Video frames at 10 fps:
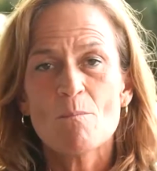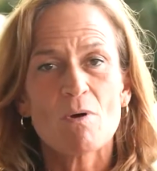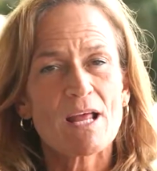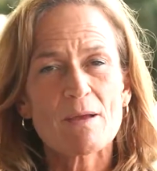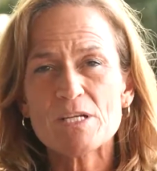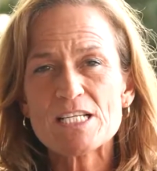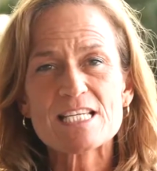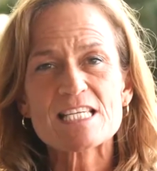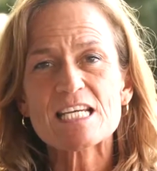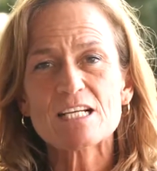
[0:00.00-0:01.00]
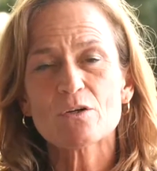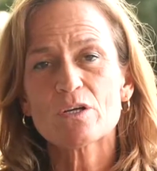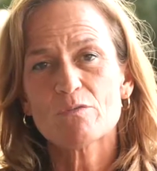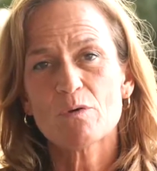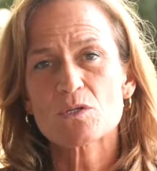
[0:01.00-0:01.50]
but I'm indeed
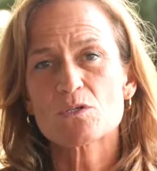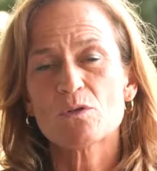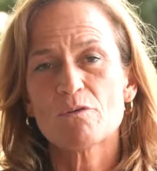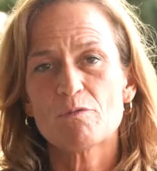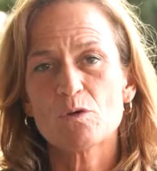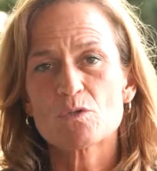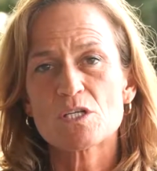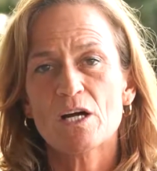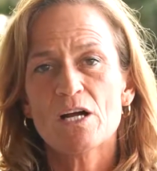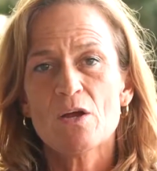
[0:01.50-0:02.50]
looking forward to the future